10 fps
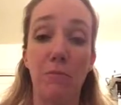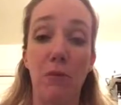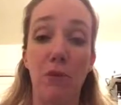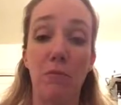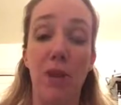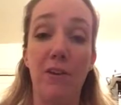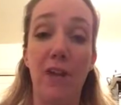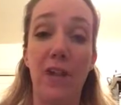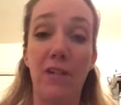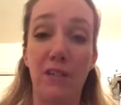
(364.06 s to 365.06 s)
both writer
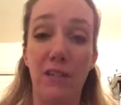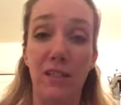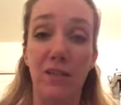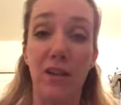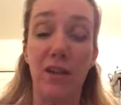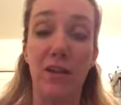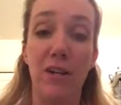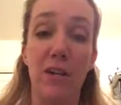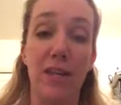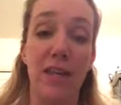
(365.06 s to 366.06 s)
and illustrator.
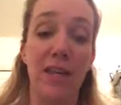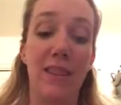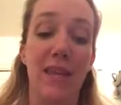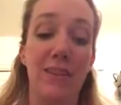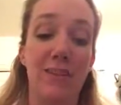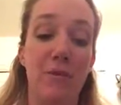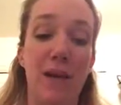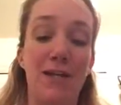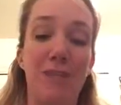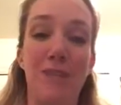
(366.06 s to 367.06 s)
Thanks so
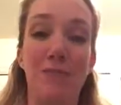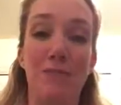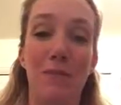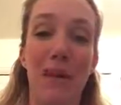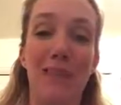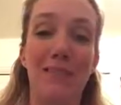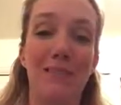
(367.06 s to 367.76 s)
much. Bye-bye.